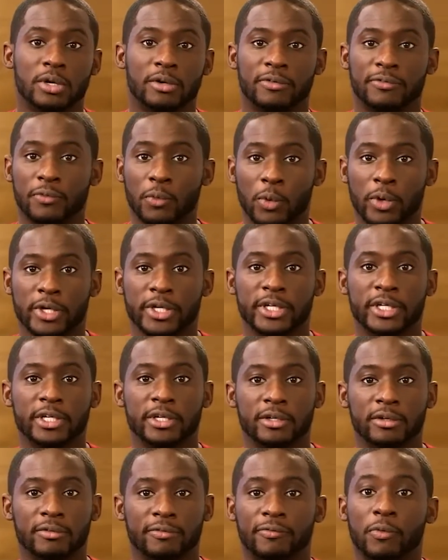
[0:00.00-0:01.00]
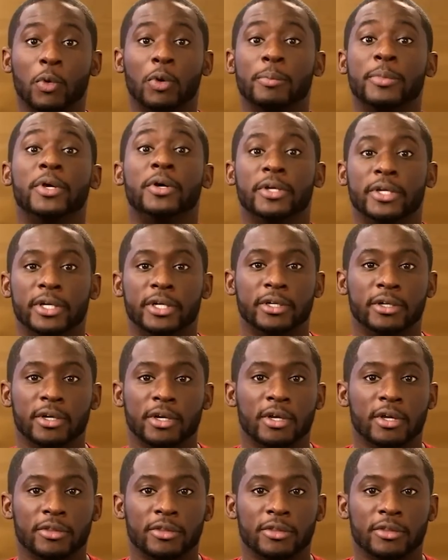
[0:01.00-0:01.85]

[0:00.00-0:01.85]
forty, four million.